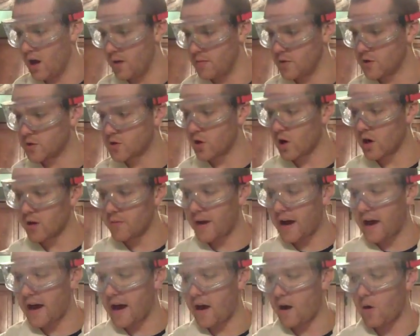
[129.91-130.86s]
You could talk
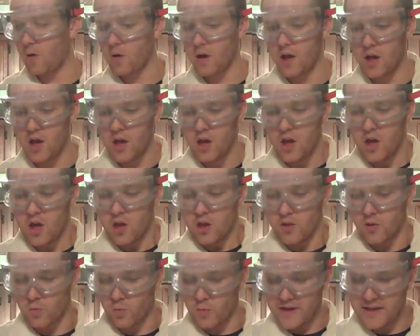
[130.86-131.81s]
about how
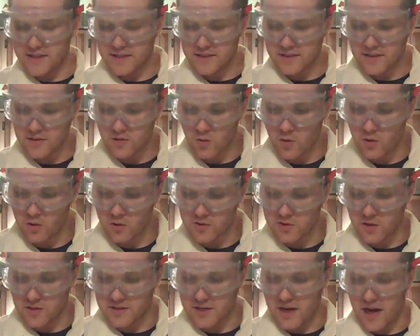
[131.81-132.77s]
the reason that the oil
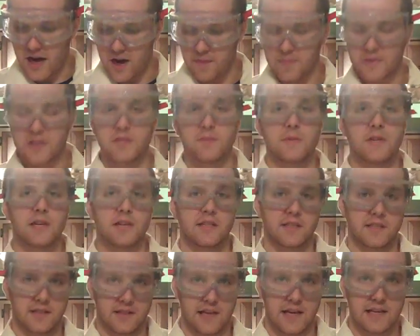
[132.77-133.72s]
is on top is
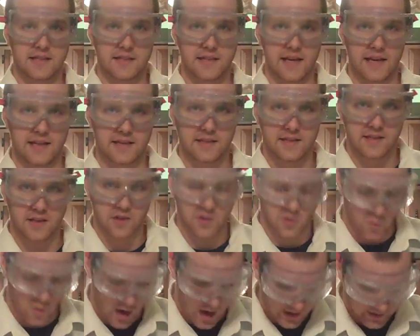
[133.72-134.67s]
because it's less dense than
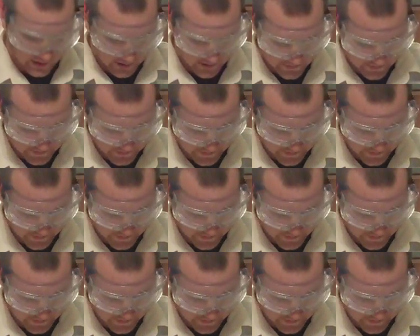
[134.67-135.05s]
the water.